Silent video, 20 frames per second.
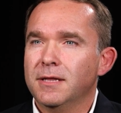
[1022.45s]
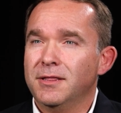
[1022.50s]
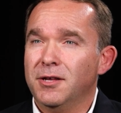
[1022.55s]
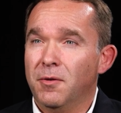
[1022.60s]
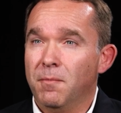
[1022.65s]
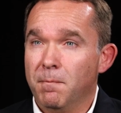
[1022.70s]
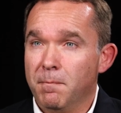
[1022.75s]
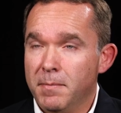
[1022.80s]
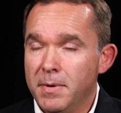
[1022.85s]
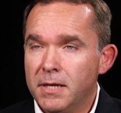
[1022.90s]

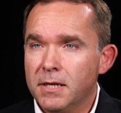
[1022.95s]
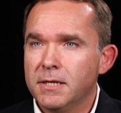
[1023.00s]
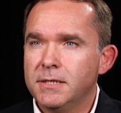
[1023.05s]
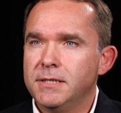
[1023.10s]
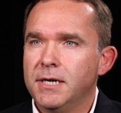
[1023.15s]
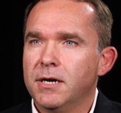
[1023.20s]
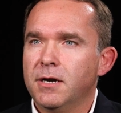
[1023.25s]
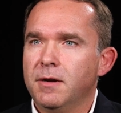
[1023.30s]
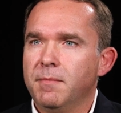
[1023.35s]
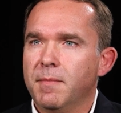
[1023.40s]
their
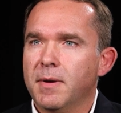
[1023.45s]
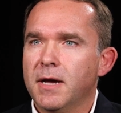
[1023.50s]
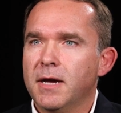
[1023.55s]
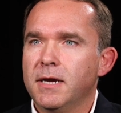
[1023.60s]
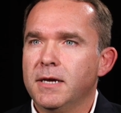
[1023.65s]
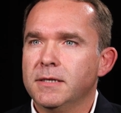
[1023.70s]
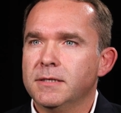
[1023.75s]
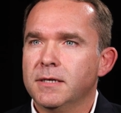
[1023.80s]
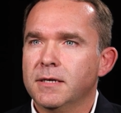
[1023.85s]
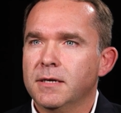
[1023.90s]
military
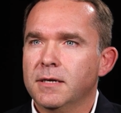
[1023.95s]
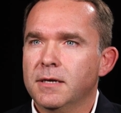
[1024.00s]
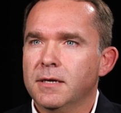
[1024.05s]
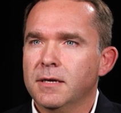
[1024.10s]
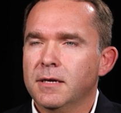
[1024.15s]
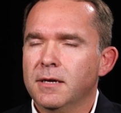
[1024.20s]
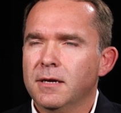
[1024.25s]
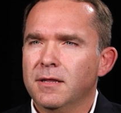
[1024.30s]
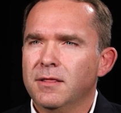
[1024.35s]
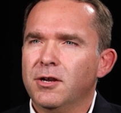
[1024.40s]
might,
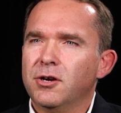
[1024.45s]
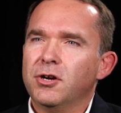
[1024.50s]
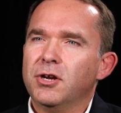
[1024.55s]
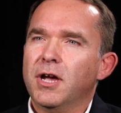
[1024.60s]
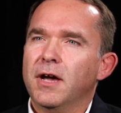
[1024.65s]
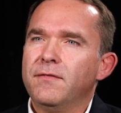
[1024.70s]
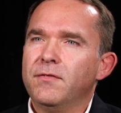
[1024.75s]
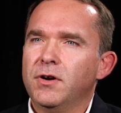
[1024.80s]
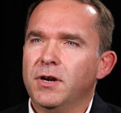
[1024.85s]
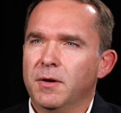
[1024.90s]
their
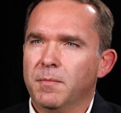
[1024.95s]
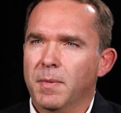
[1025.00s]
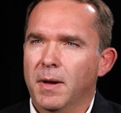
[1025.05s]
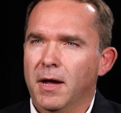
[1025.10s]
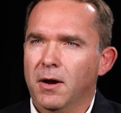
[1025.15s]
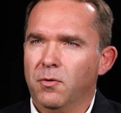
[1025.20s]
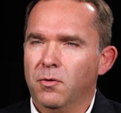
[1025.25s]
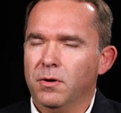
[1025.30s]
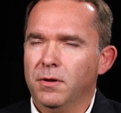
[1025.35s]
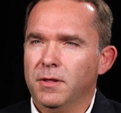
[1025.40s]
governing
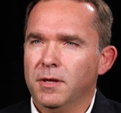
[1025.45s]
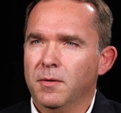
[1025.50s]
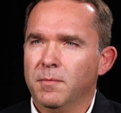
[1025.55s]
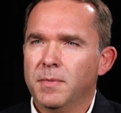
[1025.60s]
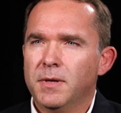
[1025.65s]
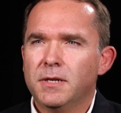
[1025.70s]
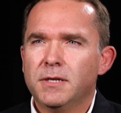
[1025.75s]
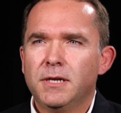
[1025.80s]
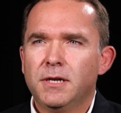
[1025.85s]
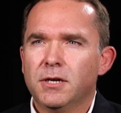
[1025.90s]
power, the
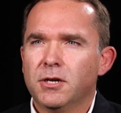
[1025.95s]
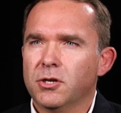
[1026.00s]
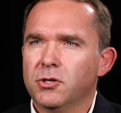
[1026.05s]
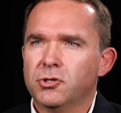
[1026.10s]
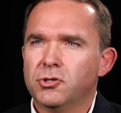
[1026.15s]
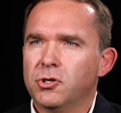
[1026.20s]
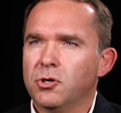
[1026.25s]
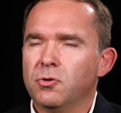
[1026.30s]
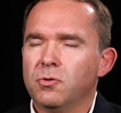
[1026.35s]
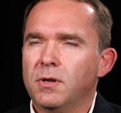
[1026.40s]
ability to
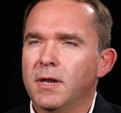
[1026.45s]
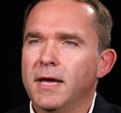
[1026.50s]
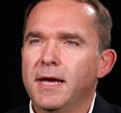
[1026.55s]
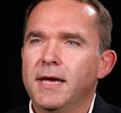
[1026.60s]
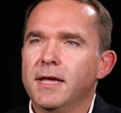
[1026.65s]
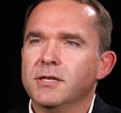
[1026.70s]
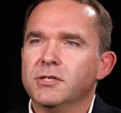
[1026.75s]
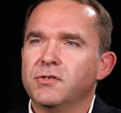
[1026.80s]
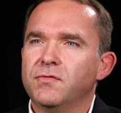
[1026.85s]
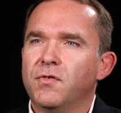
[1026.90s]
control
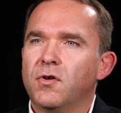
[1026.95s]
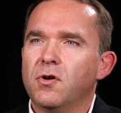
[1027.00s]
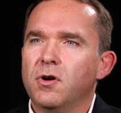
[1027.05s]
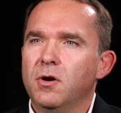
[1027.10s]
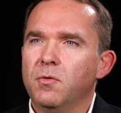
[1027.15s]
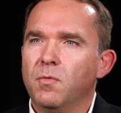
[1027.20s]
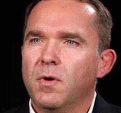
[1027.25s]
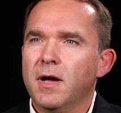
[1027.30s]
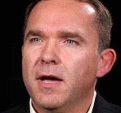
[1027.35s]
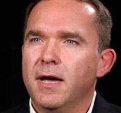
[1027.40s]
lands far
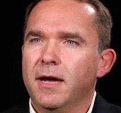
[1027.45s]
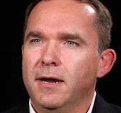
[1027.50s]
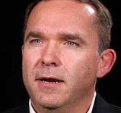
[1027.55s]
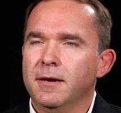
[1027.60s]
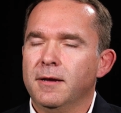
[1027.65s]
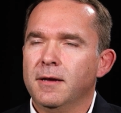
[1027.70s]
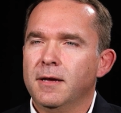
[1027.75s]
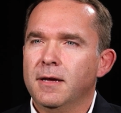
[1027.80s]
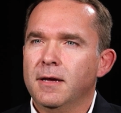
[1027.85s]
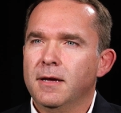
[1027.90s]
and
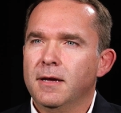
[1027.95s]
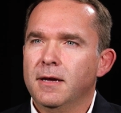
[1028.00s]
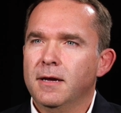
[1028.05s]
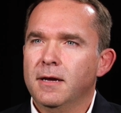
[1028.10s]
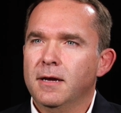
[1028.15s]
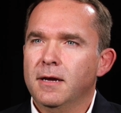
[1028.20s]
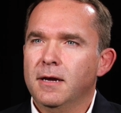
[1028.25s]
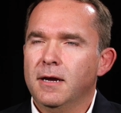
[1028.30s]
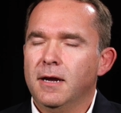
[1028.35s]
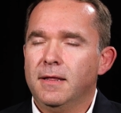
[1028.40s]
wide.
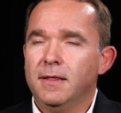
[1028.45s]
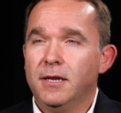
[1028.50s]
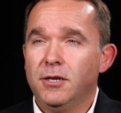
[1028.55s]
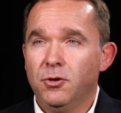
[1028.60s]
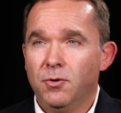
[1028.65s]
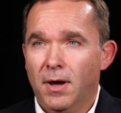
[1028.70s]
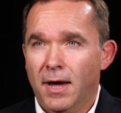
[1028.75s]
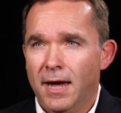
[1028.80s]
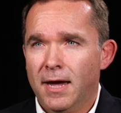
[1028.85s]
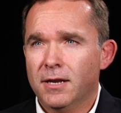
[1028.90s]
And then
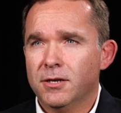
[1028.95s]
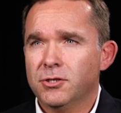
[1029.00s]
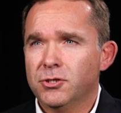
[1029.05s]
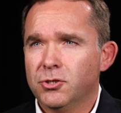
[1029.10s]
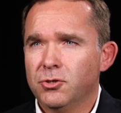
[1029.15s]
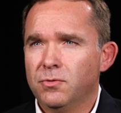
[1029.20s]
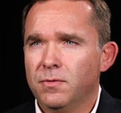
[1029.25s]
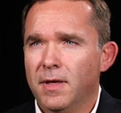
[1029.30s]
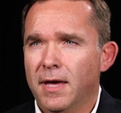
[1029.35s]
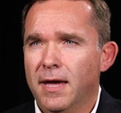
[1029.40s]
you add
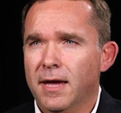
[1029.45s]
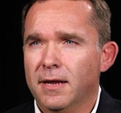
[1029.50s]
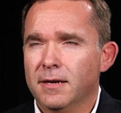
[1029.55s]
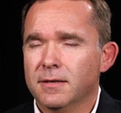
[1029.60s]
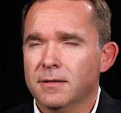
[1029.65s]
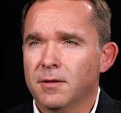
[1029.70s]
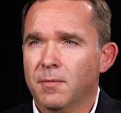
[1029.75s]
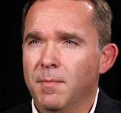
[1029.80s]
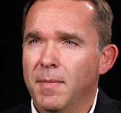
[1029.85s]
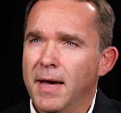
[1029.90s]
to
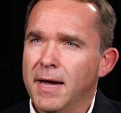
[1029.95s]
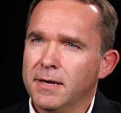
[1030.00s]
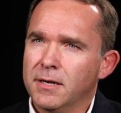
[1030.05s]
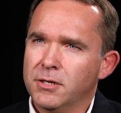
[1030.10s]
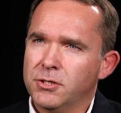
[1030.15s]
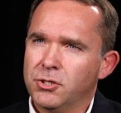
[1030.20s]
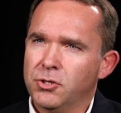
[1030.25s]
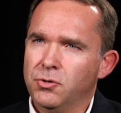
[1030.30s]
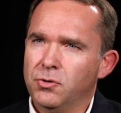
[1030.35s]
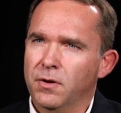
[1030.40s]
that the
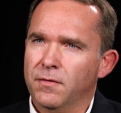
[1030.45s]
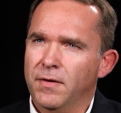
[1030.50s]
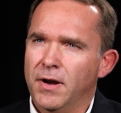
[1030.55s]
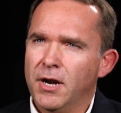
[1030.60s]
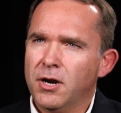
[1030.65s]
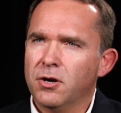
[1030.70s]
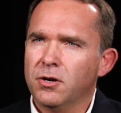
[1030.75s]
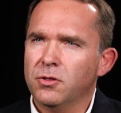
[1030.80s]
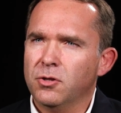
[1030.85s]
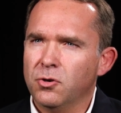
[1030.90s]
magnitude of
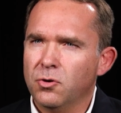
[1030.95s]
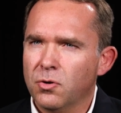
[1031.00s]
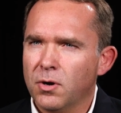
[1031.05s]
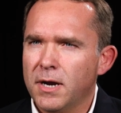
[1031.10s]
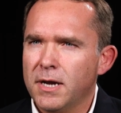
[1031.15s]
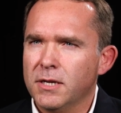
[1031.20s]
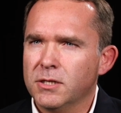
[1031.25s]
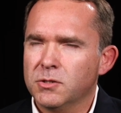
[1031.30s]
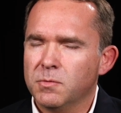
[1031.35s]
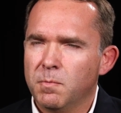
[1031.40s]
Herod the
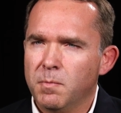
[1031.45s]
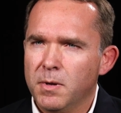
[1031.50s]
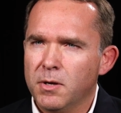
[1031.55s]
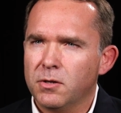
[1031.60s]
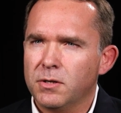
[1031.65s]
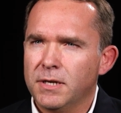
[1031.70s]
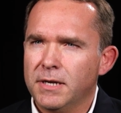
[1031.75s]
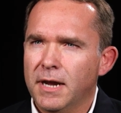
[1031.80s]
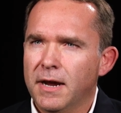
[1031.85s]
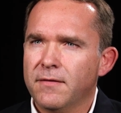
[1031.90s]
Great's
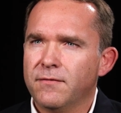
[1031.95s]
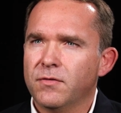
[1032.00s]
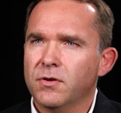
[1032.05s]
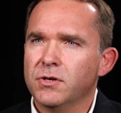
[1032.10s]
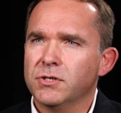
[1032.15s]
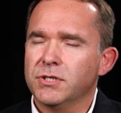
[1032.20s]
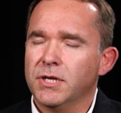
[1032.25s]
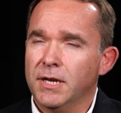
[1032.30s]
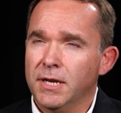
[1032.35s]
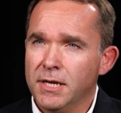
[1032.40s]
building
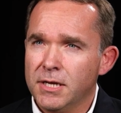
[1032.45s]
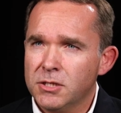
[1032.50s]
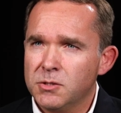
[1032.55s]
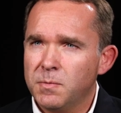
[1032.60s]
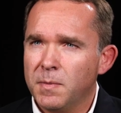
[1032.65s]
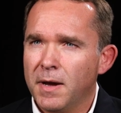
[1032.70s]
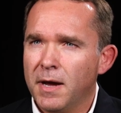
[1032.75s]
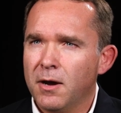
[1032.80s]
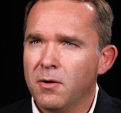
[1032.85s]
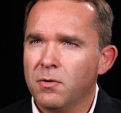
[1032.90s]
efforts and his
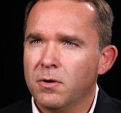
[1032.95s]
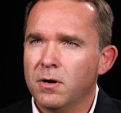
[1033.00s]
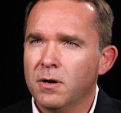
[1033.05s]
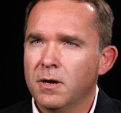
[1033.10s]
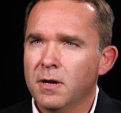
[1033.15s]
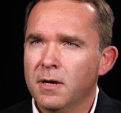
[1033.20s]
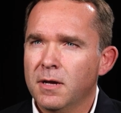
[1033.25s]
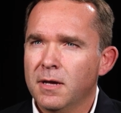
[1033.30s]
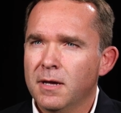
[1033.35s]
power